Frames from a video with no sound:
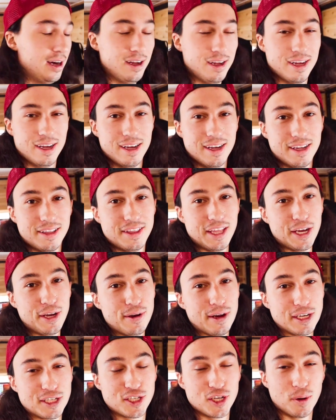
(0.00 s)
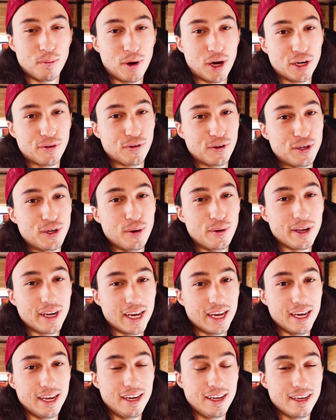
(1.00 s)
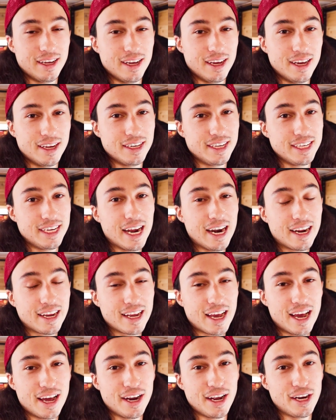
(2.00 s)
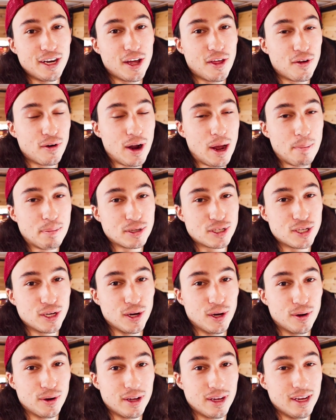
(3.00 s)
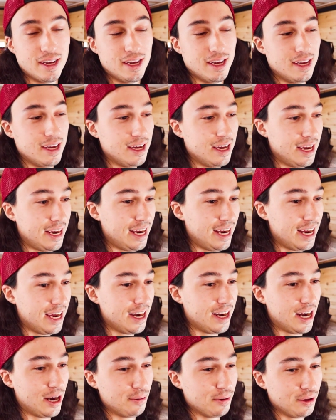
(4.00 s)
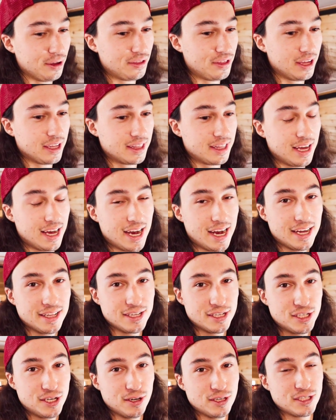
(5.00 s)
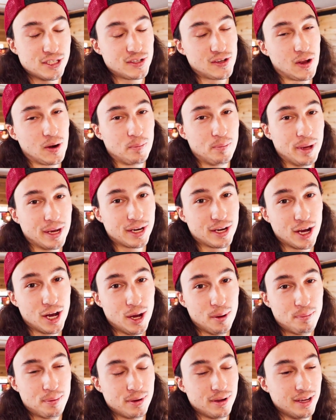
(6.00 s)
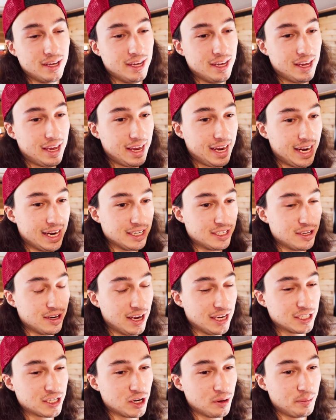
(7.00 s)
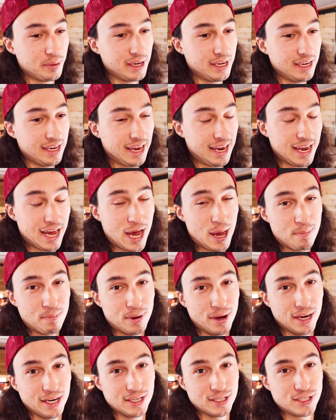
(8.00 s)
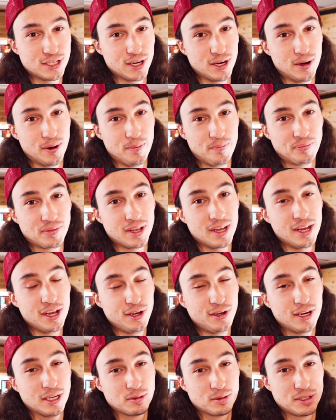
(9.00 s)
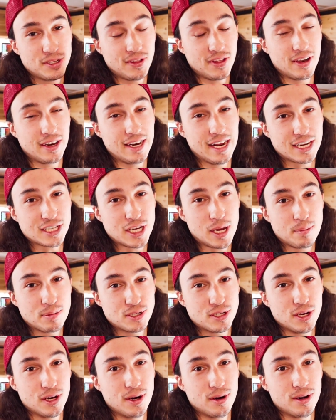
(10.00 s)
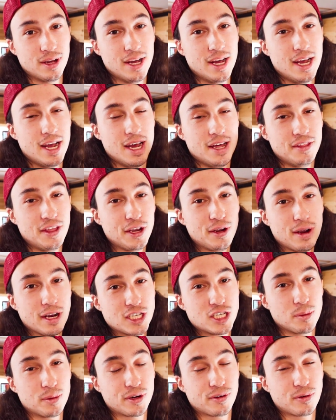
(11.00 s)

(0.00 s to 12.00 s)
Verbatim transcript: thank you guys so much for tuning in to yet again another episode. And I really think that the series is gonna pick up, and tonight's gonna be a hot fight. So, you guys will see that in the next episode. Thank you guys so much for